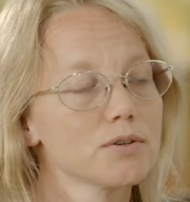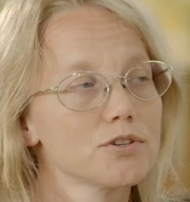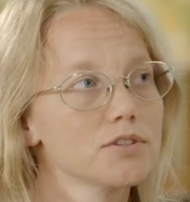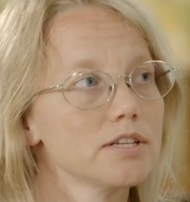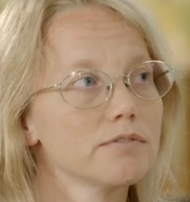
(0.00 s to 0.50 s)
So
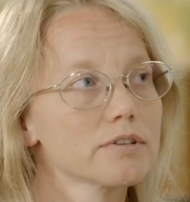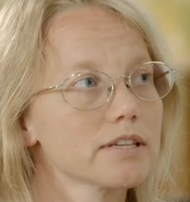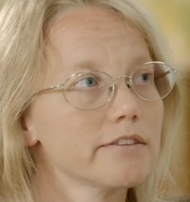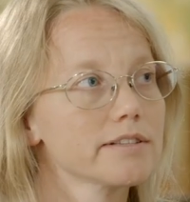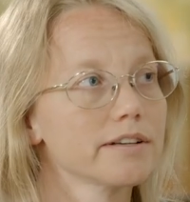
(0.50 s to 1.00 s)
Josephus
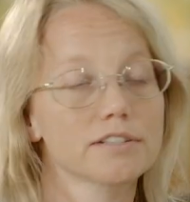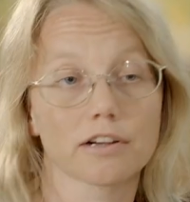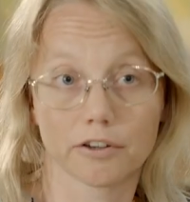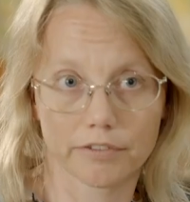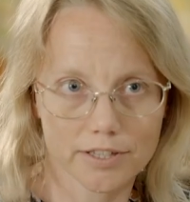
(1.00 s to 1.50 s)
gives us the
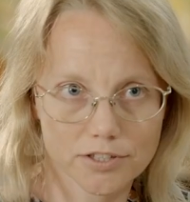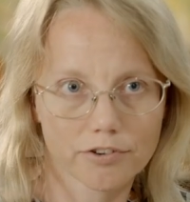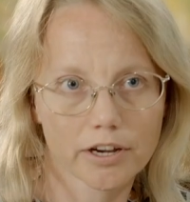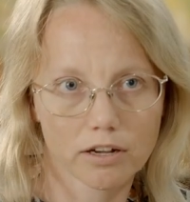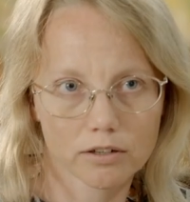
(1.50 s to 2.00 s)
kind of
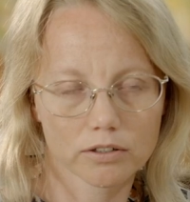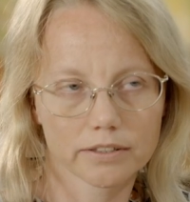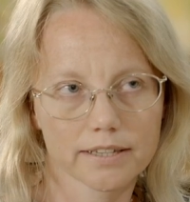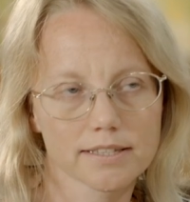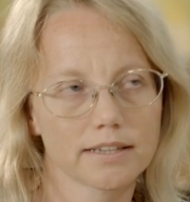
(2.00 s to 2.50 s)
historical
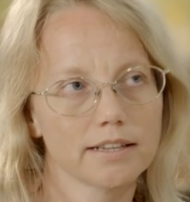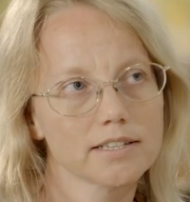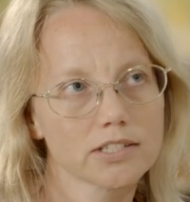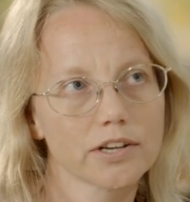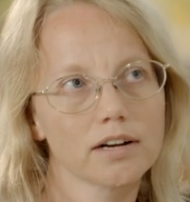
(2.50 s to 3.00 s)
context and
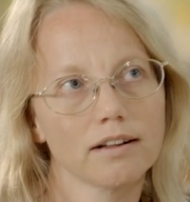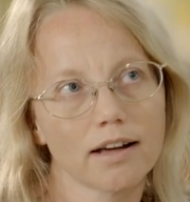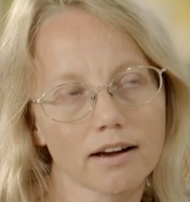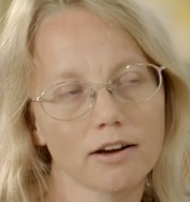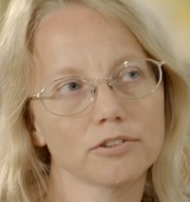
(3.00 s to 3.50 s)
historical
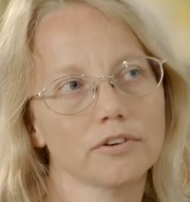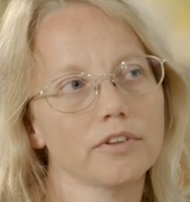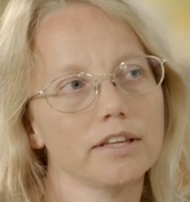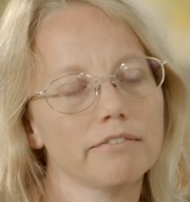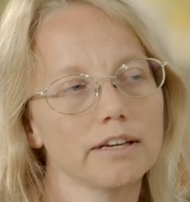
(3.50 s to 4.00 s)
account of
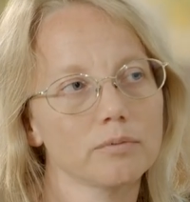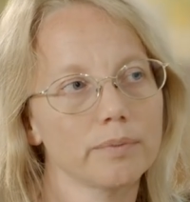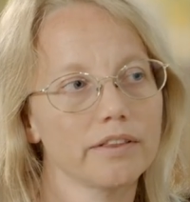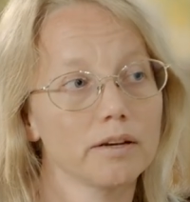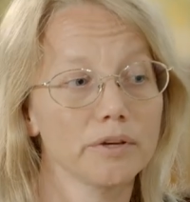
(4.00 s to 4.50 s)
the event,
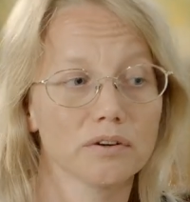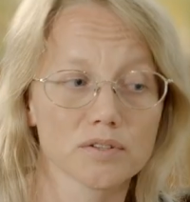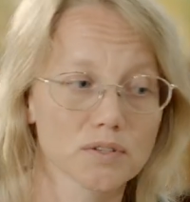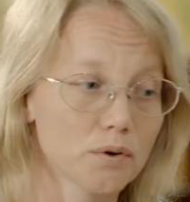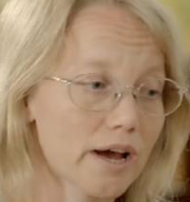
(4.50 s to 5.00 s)
but then we
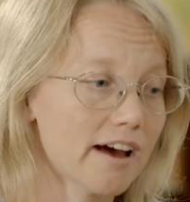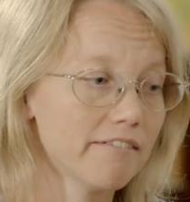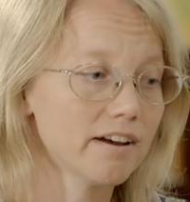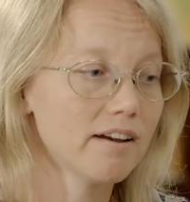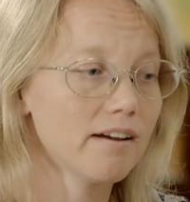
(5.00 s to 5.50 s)
also
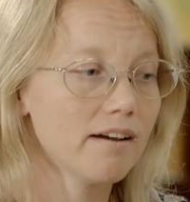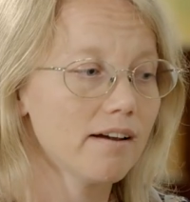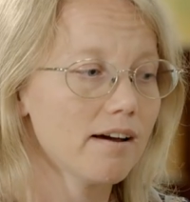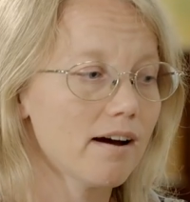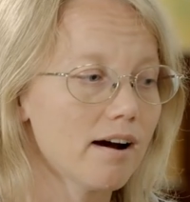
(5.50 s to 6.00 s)
have
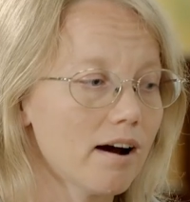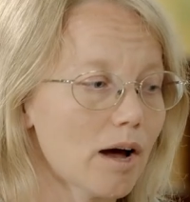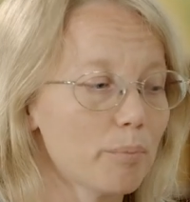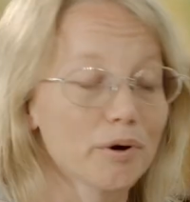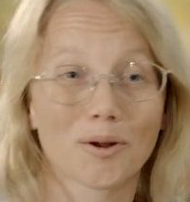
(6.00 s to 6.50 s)
uh,
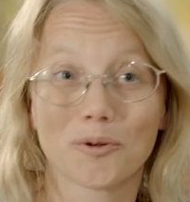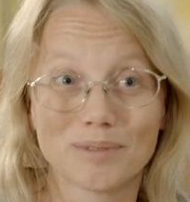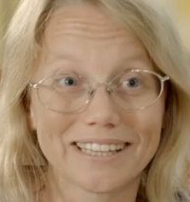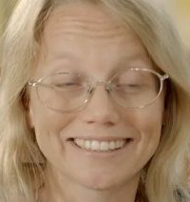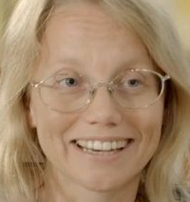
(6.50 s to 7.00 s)

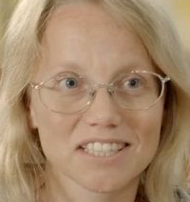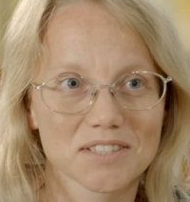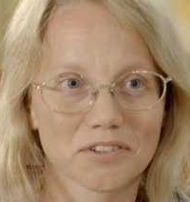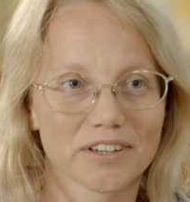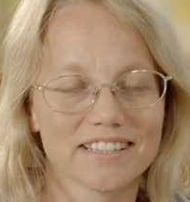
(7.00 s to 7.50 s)
apocalyptic
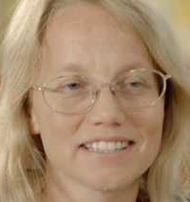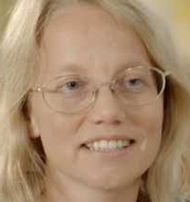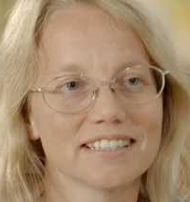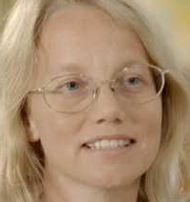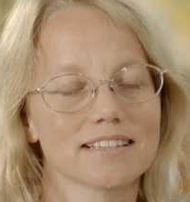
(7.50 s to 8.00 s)
texts, for
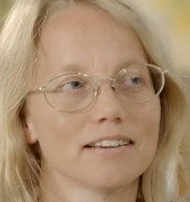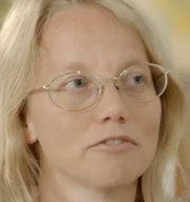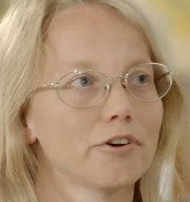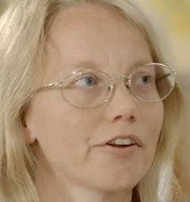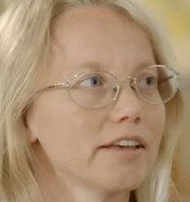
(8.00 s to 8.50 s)
instance, uh,
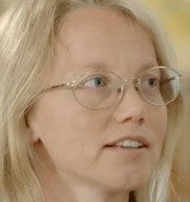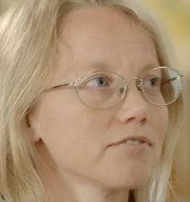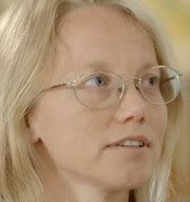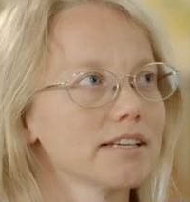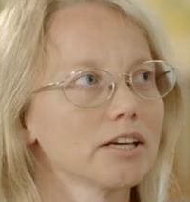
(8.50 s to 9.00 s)
Fourth
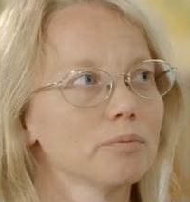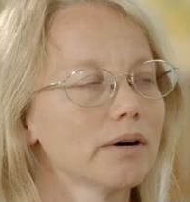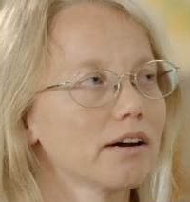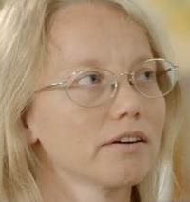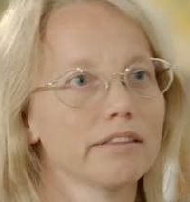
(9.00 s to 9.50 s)
Ezra, Second
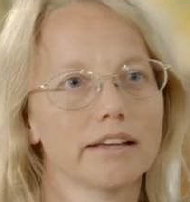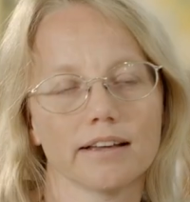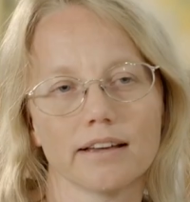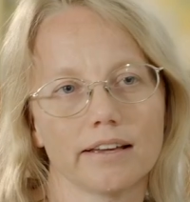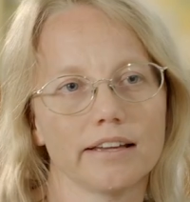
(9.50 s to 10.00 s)
Baruch,
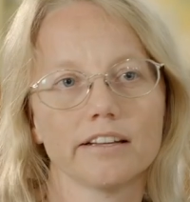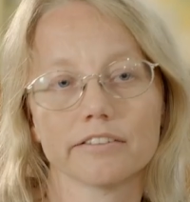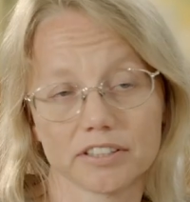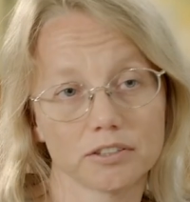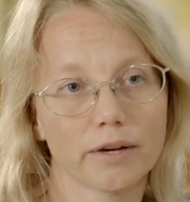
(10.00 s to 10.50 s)
that in
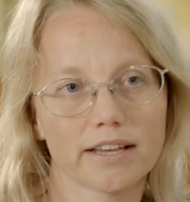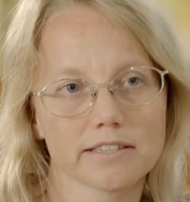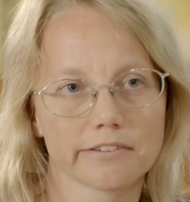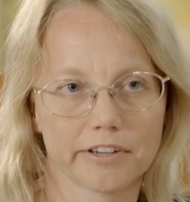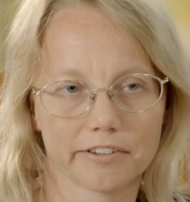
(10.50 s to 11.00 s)
different
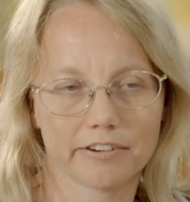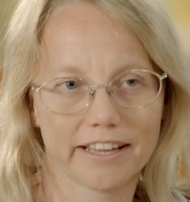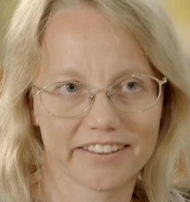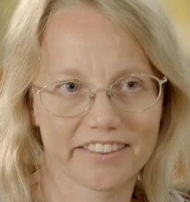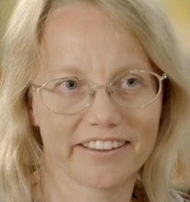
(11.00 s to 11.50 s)
ways
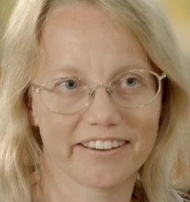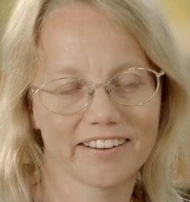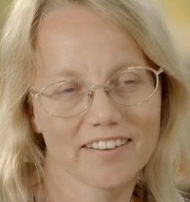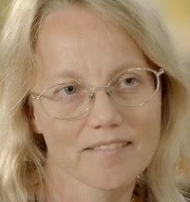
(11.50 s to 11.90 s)
reflect the